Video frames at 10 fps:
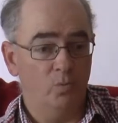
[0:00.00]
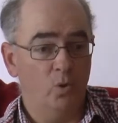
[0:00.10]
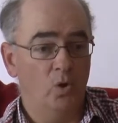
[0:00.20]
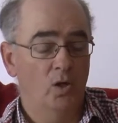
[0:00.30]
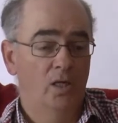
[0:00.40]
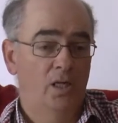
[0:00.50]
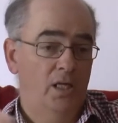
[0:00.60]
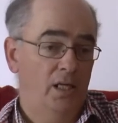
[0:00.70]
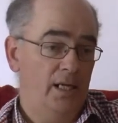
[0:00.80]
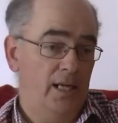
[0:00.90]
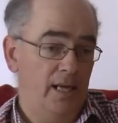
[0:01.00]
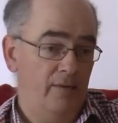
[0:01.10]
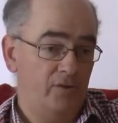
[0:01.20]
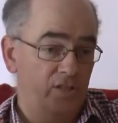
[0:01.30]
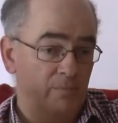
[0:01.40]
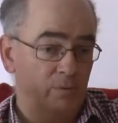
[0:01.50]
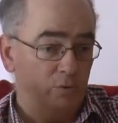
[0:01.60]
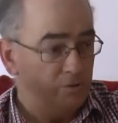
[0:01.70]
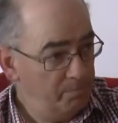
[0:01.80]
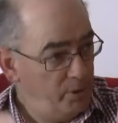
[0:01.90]
war, the temple
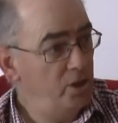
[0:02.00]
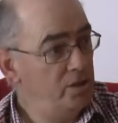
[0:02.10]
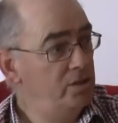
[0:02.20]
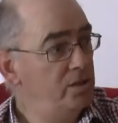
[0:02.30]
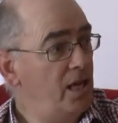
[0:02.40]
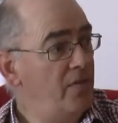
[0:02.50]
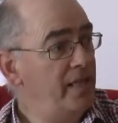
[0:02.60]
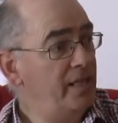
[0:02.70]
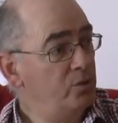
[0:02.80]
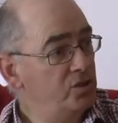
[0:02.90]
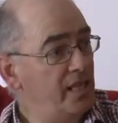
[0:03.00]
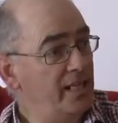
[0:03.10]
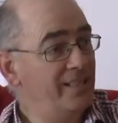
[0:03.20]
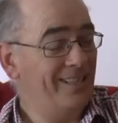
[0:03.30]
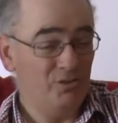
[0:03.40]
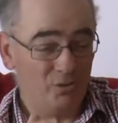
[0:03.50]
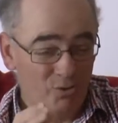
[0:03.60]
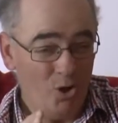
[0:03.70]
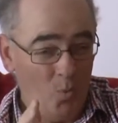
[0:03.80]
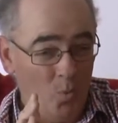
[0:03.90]
was burned and then it was taken down, so
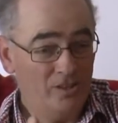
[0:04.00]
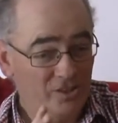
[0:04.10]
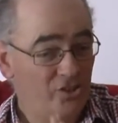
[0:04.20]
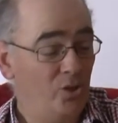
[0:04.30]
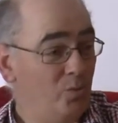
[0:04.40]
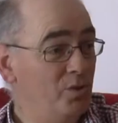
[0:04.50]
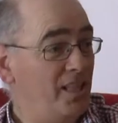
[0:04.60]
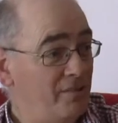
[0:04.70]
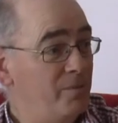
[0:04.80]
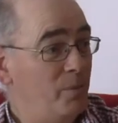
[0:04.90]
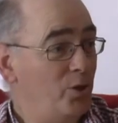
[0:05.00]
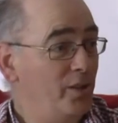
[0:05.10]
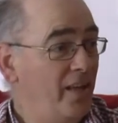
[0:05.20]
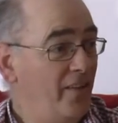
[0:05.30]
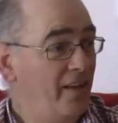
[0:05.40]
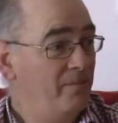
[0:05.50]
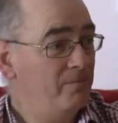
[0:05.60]
not one stone was left upon another.